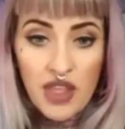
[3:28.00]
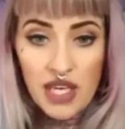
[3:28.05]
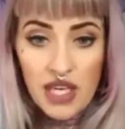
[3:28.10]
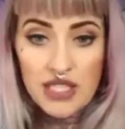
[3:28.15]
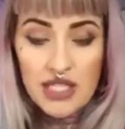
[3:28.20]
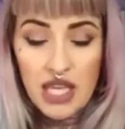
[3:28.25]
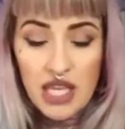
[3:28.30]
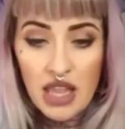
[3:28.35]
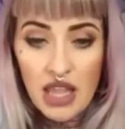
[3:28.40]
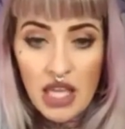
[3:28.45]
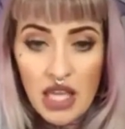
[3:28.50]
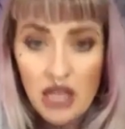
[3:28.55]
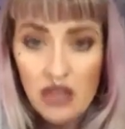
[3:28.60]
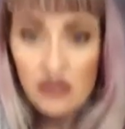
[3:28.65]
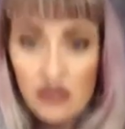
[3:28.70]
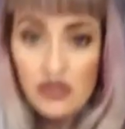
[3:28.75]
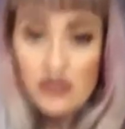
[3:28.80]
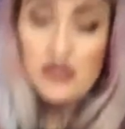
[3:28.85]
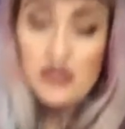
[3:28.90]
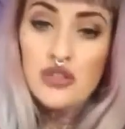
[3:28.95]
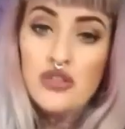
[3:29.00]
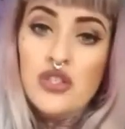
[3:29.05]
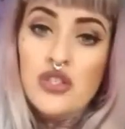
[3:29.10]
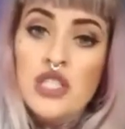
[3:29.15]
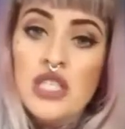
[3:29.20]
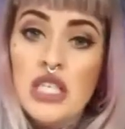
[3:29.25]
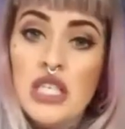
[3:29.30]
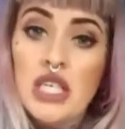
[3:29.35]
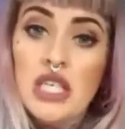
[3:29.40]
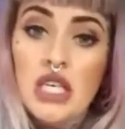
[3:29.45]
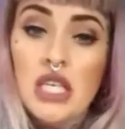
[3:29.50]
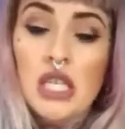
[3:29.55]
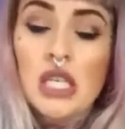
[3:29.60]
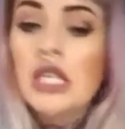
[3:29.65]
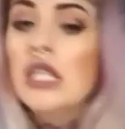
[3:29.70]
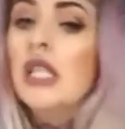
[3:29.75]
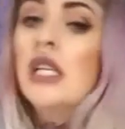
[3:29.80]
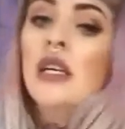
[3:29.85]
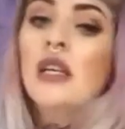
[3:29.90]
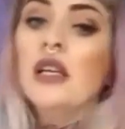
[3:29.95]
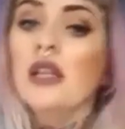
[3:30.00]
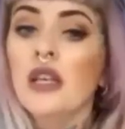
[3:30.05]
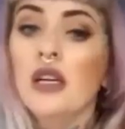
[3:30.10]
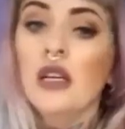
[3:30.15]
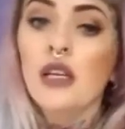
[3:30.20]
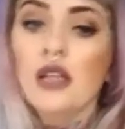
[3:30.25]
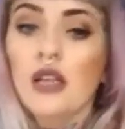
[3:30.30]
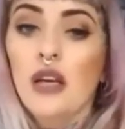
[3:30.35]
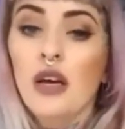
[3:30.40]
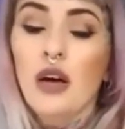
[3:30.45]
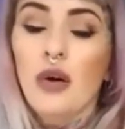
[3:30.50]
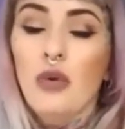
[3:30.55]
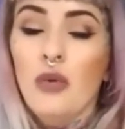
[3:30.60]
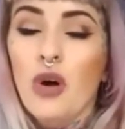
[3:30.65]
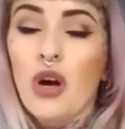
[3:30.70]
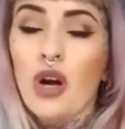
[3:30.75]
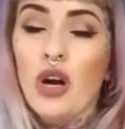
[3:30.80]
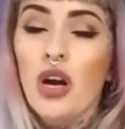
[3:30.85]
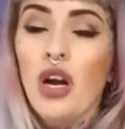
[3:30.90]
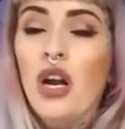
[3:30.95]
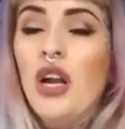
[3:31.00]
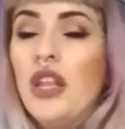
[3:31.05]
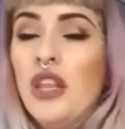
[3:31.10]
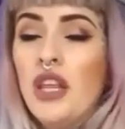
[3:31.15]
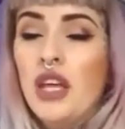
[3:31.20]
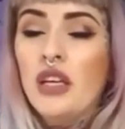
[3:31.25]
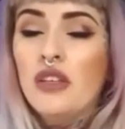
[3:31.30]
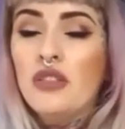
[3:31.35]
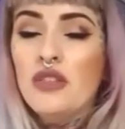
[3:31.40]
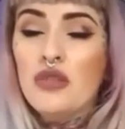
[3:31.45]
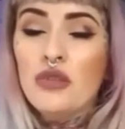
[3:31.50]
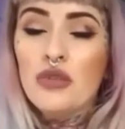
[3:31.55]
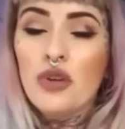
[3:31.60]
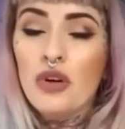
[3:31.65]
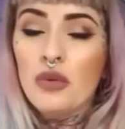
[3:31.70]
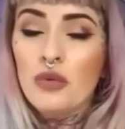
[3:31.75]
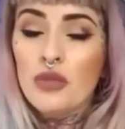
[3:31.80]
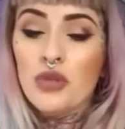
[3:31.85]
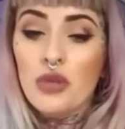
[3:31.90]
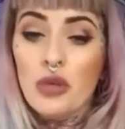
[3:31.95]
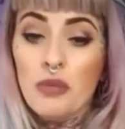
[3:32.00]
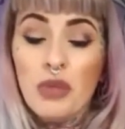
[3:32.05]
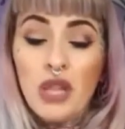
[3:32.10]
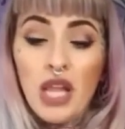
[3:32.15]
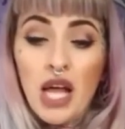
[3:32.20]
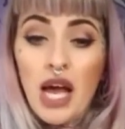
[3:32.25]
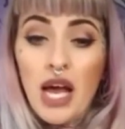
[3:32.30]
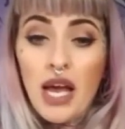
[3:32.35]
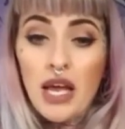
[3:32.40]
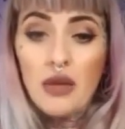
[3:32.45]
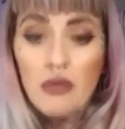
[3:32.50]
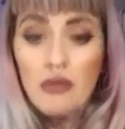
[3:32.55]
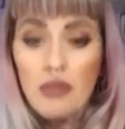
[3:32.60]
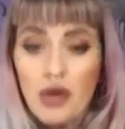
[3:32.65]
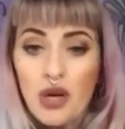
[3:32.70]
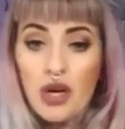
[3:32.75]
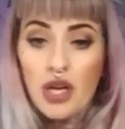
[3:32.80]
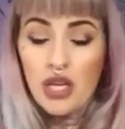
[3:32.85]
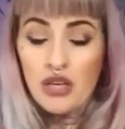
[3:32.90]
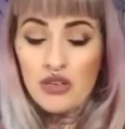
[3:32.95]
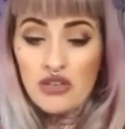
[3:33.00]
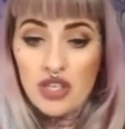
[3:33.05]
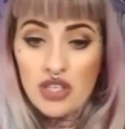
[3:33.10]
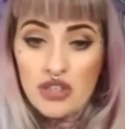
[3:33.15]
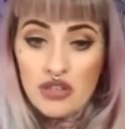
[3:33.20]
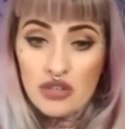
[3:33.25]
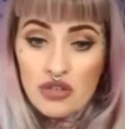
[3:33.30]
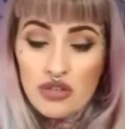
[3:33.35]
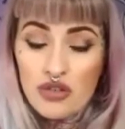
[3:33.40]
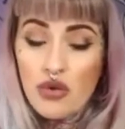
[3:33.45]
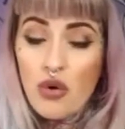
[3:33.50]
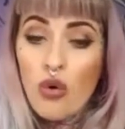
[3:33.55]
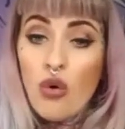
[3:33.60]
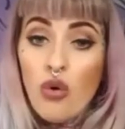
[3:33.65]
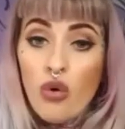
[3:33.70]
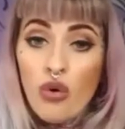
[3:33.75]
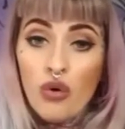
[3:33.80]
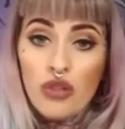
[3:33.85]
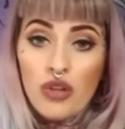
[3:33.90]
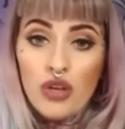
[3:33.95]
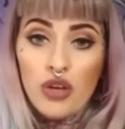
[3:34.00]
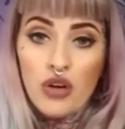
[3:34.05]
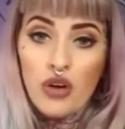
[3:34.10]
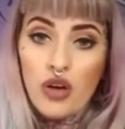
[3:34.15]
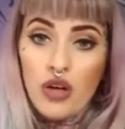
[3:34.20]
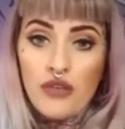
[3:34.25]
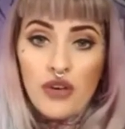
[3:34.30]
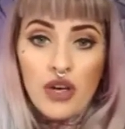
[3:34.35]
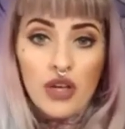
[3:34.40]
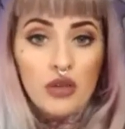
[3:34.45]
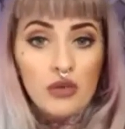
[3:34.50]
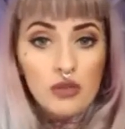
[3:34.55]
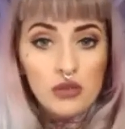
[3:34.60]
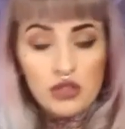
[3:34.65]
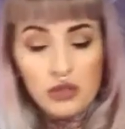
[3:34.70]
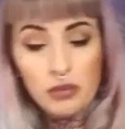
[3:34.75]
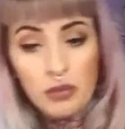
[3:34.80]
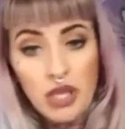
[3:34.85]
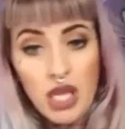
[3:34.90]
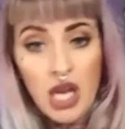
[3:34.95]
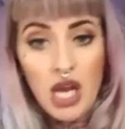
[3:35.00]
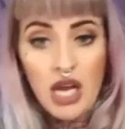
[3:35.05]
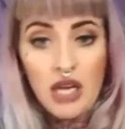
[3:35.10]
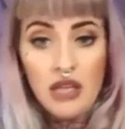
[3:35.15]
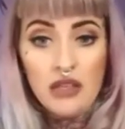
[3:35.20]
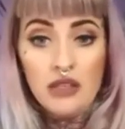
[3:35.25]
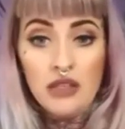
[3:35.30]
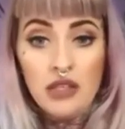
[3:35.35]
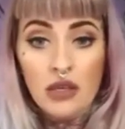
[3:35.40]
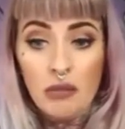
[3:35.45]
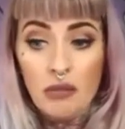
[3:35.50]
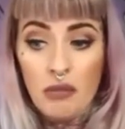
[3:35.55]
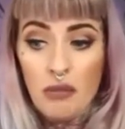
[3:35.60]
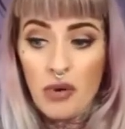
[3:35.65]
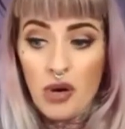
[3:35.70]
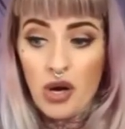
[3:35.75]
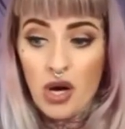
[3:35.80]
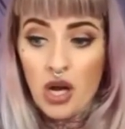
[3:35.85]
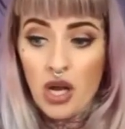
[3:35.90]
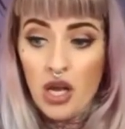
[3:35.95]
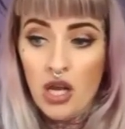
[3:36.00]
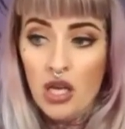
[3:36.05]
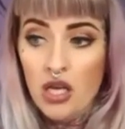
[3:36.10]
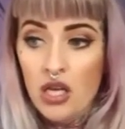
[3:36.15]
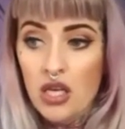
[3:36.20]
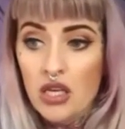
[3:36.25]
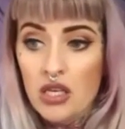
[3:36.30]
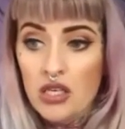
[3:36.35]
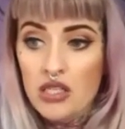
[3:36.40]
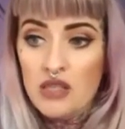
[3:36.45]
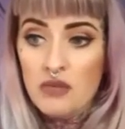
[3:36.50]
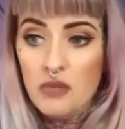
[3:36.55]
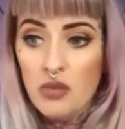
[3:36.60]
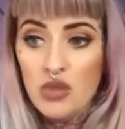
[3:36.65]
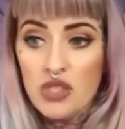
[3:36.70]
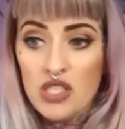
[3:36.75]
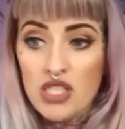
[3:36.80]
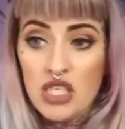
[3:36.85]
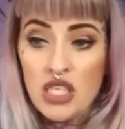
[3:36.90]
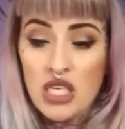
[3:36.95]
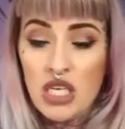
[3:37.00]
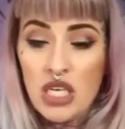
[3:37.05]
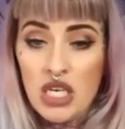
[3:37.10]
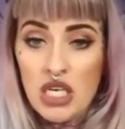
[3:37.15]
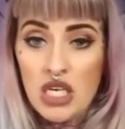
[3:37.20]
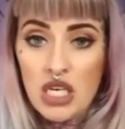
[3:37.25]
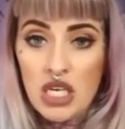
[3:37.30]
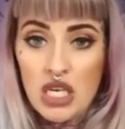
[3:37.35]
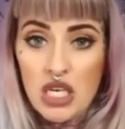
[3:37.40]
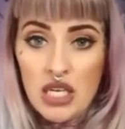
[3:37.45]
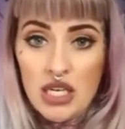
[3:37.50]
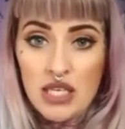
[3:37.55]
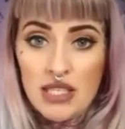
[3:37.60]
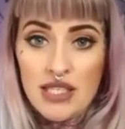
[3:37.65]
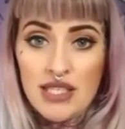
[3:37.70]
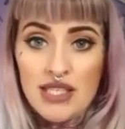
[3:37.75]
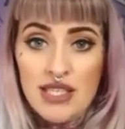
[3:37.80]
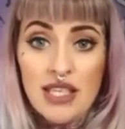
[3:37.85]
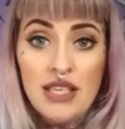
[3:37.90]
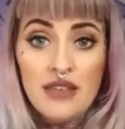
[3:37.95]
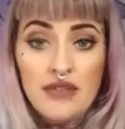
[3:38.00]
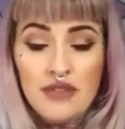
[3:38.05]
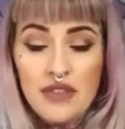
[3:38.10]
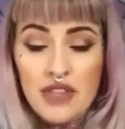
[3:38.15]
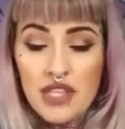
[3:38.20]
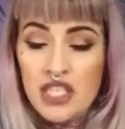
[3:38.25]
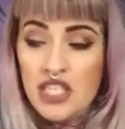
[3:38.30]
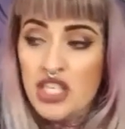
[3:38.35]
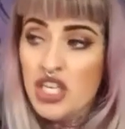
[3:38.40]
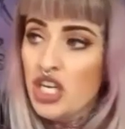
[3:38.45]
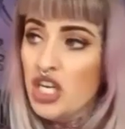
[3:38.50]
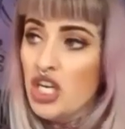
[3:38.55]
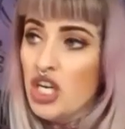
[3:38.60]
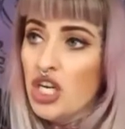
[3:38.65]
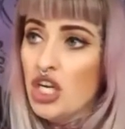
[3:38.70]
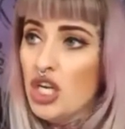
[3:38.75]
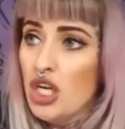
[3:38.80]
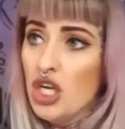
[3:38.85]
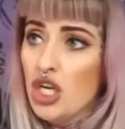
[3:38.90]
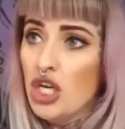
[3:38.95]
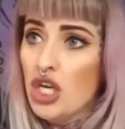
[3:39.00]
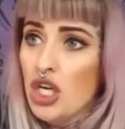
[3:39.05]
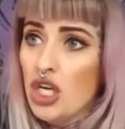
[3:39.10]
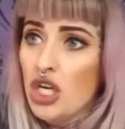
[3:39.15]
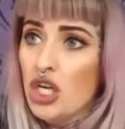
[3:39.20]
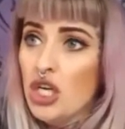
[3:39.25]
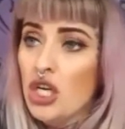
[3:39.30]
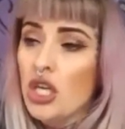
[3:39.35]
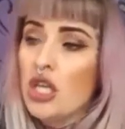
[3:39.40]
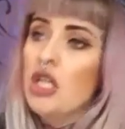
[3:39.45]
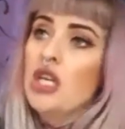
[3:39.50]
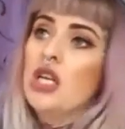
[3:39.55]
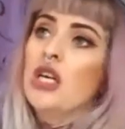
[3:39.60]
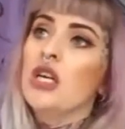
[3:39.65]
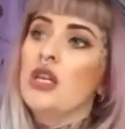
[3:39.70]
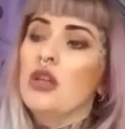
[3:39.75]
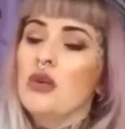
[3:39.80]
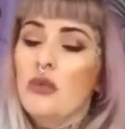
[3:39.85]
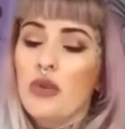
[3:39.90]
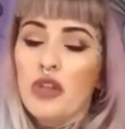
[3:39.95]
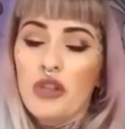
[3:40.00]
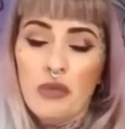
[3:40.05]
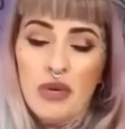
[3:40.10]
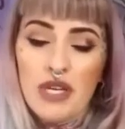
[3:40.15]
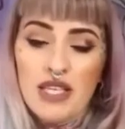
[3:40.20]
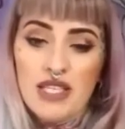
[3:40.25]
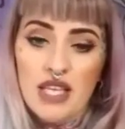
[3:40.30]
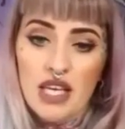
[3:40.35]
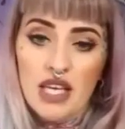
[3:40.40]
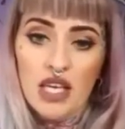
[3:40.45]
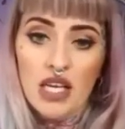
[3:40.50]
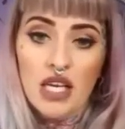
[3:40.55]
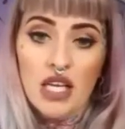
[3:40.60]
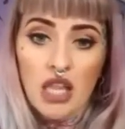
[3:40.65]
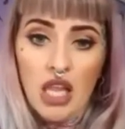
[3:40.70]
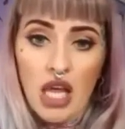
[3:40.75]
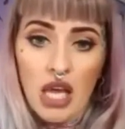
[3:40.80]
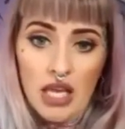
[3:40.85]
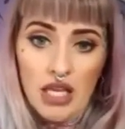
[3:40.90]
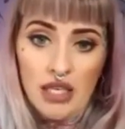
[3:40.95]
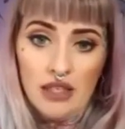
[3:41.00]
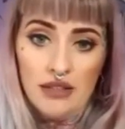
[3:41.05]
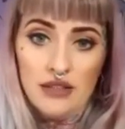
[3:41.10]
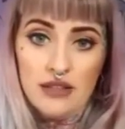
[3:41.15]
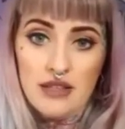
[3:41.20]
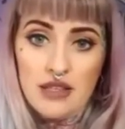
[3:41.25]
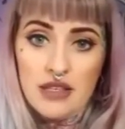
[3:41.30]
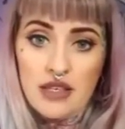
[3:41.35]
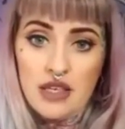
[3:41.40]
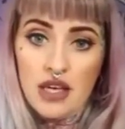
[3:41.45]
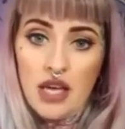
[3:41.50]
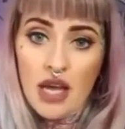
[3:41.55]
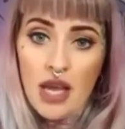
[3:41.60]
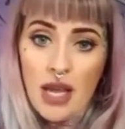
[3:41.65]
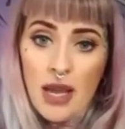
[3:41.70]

Things I learned today were things don't always go to plan, but hairdressers know that not everything goes to plan, but smoke screen saved the day with my second client.